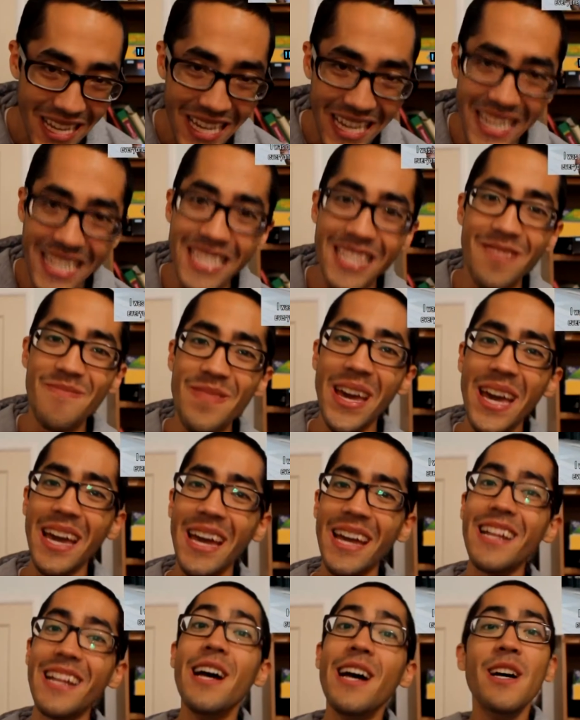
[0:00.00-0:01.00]
is the
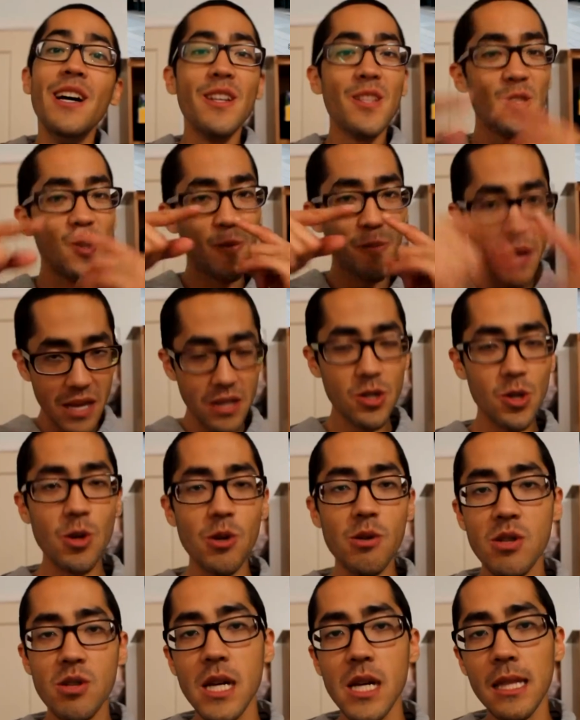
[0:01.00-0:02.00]
man. So make sure you
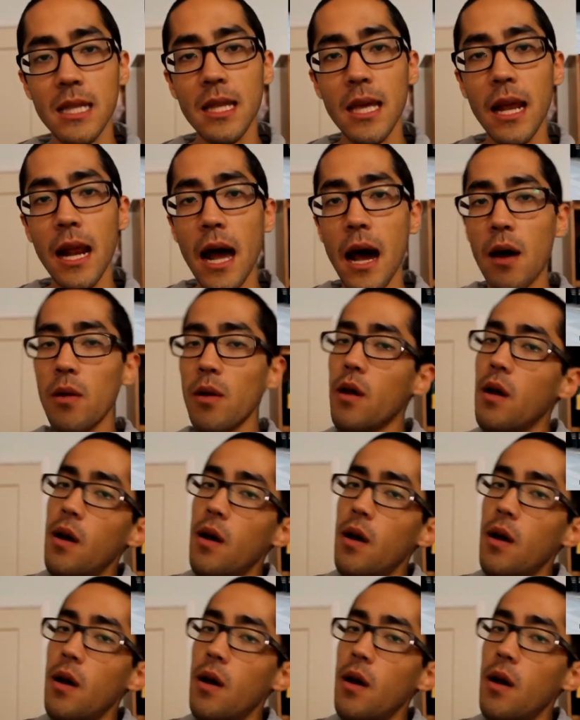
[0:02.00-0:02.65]
check that out.